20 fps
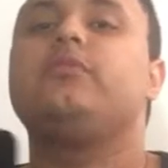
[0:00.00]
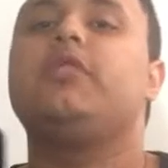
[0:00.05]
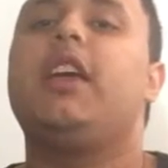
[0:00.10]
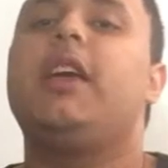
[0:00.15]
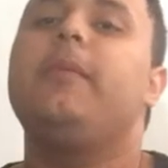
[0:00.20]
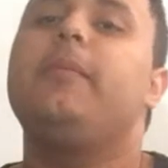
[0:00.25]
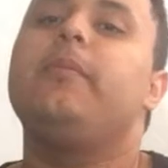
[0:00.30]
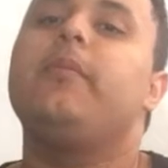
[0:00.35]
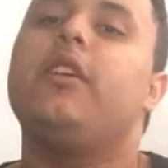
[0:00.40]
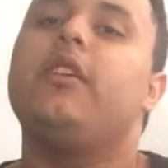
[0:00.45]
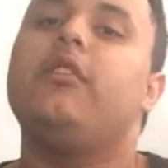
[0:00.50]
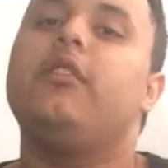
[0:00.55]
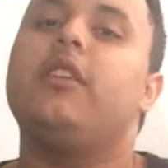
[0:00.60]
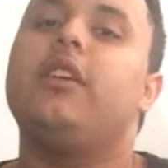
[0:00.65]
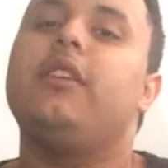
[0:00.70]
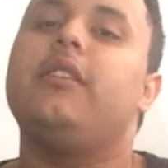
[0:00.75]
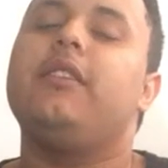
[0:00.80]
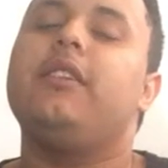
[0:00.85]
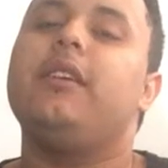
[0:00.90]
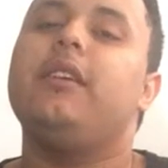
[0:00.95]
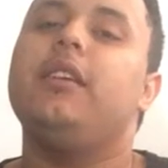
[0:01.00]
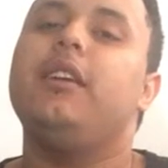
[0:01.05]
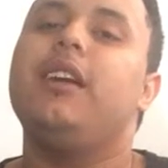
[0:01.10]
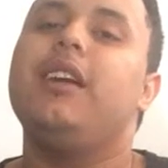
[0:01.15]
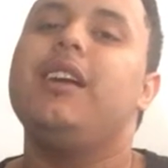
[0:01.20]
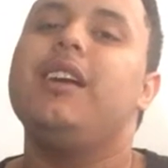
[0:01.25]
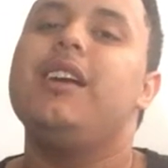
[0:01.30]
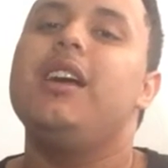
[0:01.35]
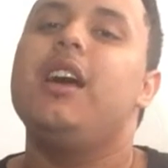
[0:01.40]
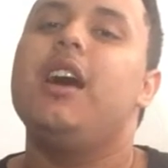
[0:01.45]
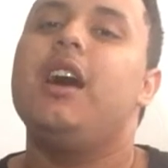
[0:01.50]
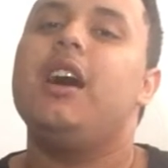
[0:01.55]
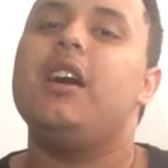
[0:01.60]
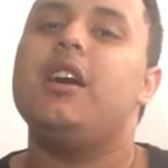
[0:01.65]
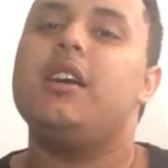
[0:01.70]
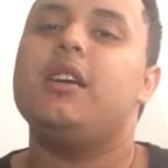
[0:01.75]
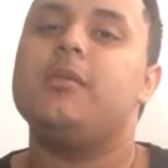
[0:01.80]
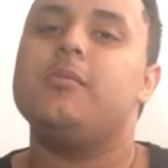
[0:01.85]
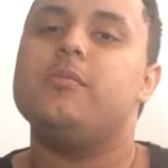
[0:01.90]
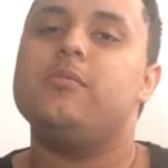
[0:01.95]
Okay, as you can see,
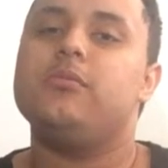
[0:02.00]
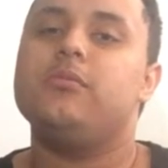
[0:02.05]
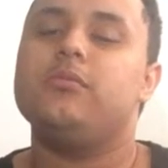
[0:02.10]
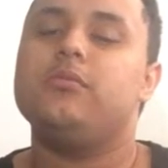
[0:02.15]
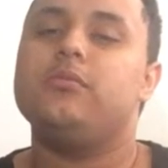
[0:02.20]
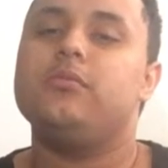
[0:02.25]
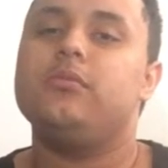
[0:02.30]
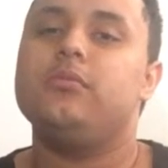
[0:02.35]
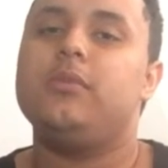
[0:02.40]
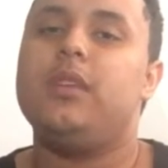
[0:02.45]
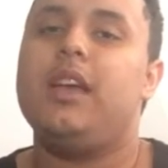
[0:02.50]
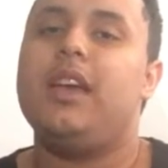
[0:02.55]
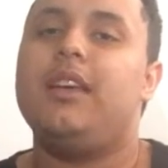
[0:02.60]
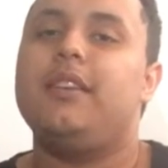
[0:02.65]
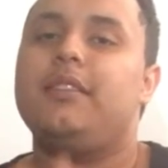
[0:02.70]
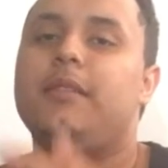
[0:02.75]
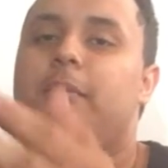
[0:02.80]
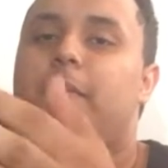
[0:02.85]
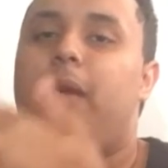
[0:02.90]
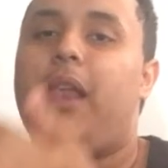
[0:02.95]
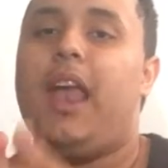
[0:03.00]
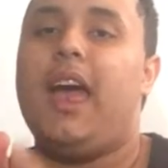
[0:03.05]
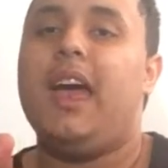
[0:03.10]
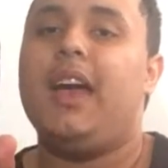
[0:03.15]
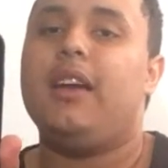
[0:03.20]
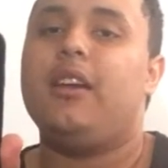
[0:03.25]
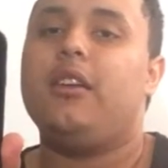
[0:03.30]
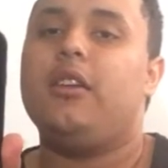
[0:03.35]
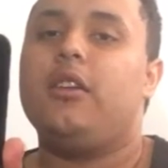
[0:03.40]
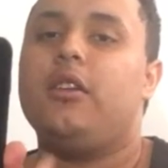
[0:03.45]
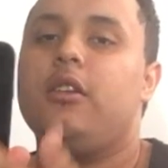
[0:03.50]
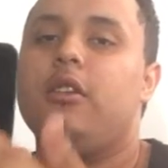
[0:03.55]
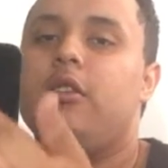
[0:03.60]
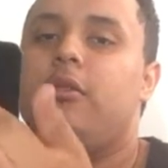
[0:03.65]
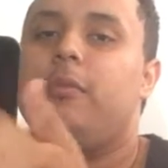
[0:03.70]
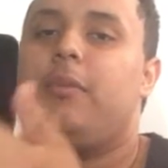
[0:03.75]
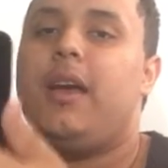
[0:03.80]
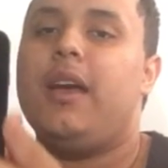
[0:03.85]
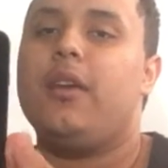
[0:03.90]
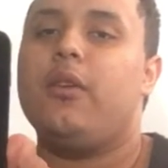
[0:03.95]
it has a black
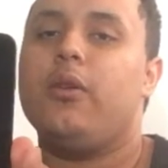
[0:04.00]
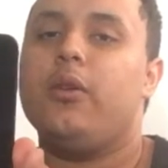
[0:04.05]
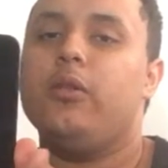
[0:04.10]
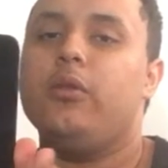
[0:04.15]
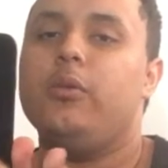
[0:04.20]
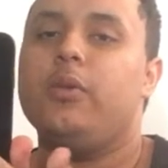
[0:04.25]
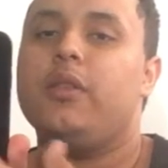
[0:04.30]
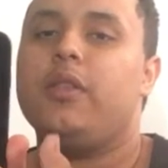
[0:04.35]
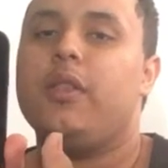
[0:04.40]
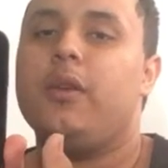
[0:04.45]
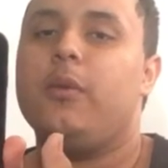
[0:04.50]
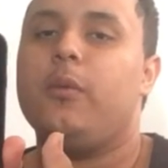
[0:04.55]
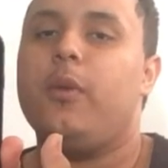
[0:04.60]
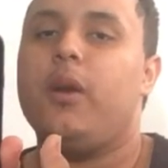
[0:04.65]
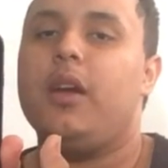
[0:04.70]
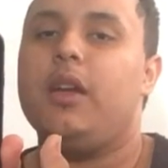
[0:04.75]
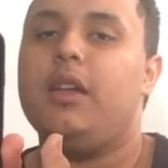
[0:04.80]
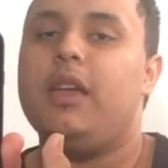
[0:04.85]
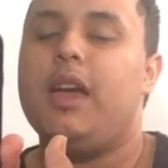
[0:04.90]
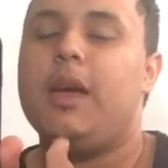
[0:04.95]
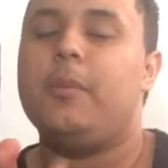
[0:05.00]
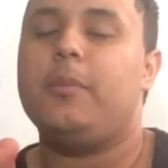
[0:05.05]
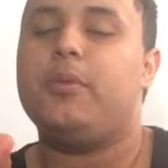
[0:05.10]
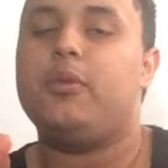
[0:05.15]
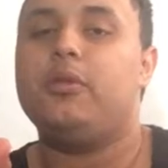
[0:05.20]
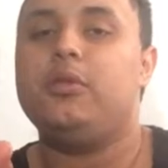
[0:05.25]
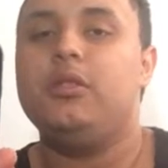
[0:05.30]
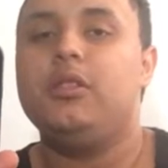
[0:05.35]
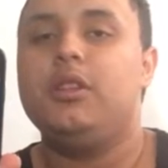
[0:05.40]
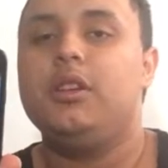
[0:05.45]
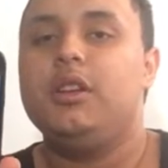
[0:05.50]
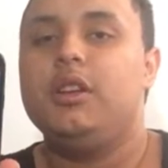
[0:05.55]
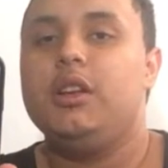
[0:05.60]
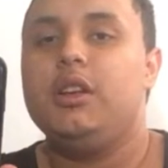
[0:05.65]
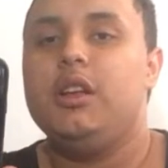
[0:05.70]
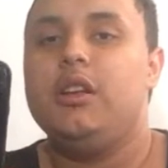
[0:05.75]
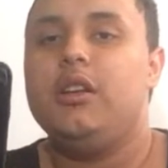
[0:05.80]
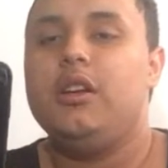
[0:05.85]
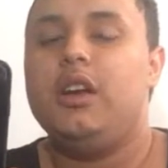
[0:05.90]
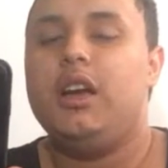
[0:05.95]
background with the white apple.
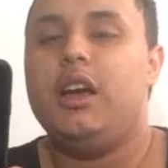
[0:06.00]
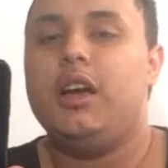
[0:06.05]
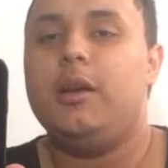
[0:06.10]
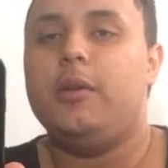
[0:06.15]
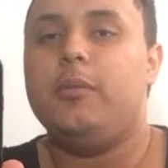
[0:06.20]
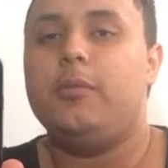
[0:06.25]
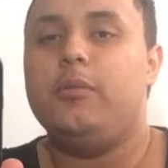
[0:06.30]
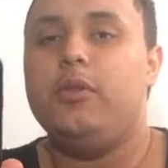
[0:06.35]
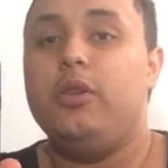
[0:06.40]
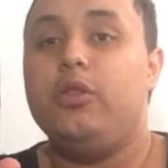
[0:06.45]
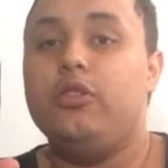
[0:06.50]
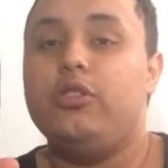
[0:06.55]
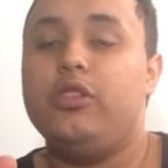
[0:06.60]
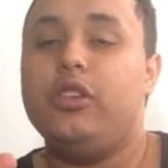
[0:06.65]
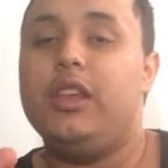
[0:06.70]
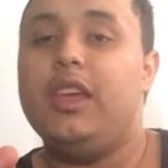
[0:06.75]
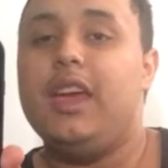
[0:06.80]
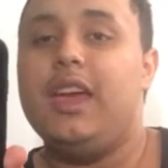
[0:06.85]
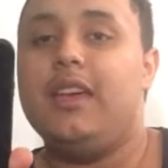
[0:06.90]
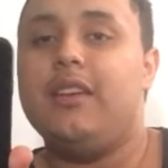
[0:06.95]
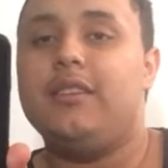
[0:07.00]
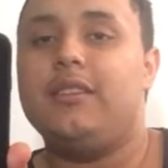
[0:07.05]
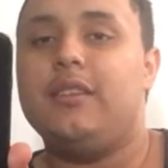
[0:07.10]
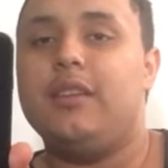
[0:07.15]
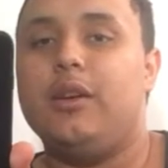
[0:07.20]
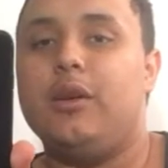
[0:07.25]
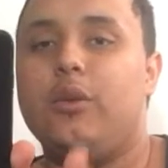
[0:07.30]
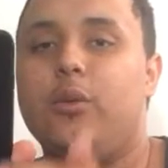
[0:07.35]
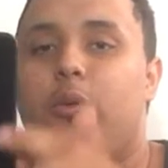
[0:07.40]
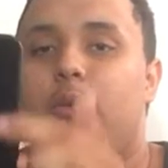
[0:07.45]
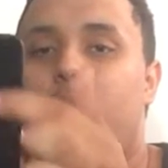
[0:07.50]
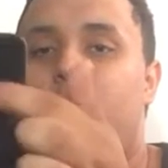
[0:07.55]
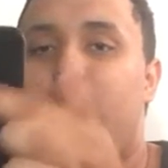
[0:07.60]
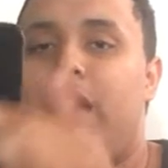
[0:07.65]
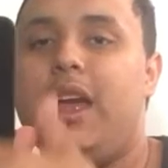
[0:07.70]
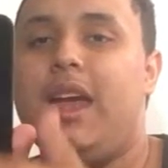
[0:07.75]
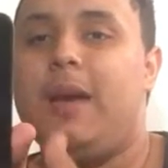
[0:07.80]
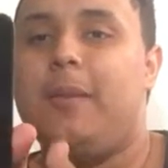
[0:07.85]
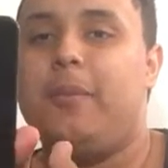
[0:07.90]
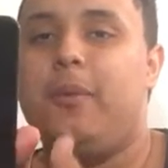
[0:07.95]
Usually has the
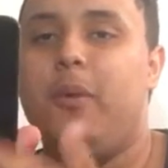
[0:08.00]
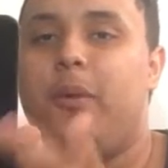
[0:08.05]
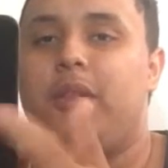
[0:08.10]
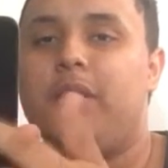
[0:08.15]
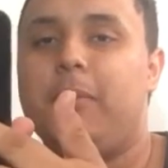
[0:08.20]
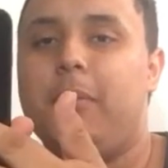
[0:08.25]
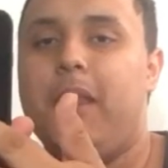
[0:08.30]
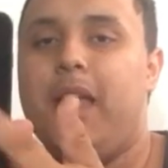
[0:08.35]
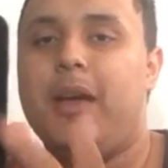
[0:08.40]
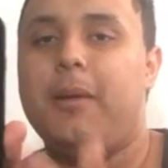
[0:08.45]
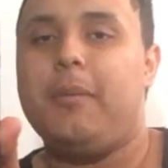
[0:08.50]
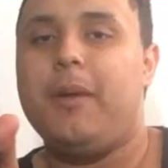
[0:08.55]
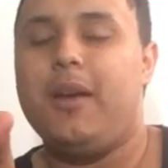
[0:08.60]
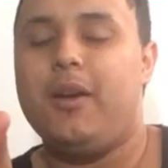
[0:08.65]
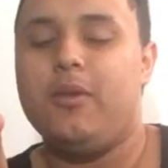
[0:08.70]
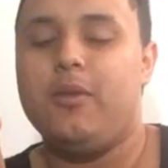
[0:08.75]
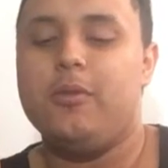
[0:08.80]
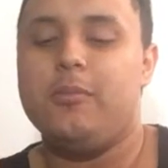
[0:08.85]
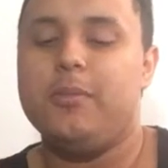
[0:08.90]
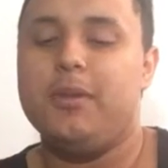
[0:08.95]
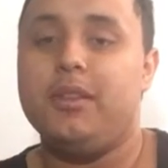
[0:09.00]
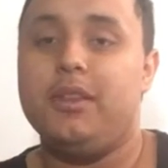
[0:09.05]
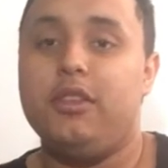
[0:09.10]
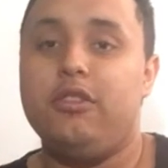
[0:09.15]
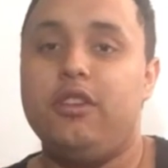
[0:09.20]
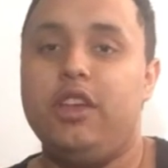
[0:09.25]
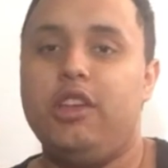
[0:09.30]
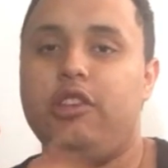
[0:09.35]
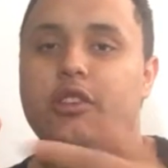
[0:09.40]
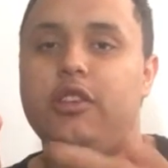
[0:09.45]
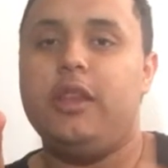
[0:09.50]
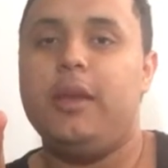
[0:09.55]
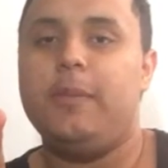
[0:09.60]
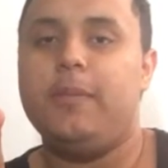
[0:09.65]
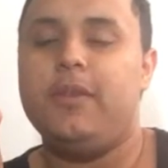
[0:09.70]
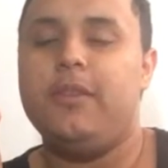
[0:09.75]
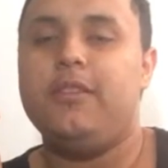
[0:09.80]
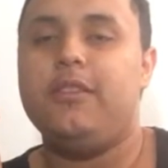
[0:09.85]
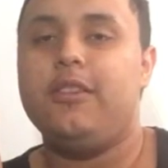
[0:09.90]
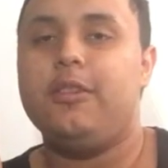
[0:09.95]
white apple with the black background, but they changed it
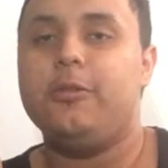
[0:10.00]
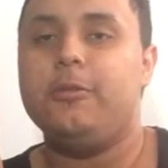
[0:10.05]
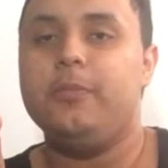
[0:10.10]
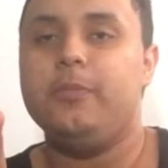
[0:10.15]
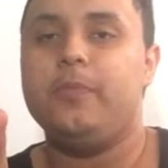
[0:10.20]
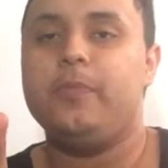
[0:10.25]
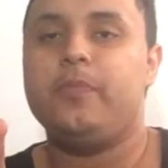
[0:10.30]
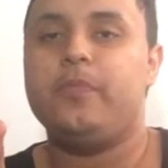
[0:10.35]
up this year.